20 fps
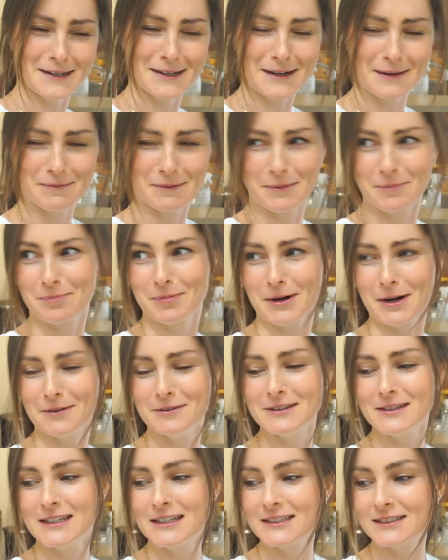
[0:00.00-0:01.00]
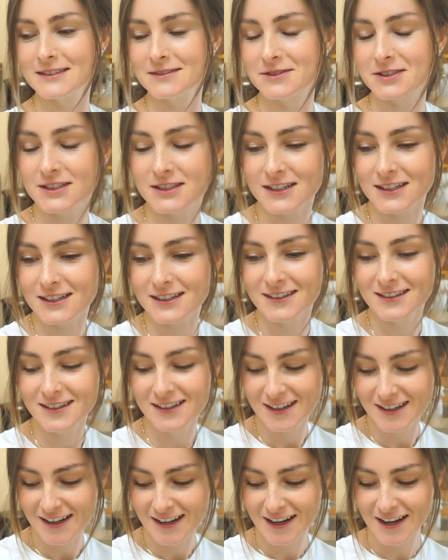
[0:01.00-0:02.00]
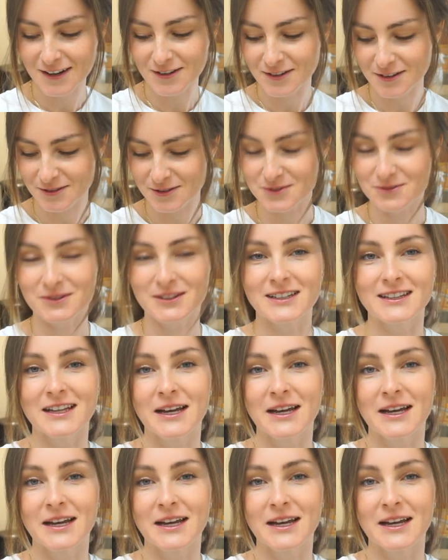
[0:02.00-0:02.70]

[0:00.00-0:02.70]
like I'm a pro with this. Just kidding. I knew that was really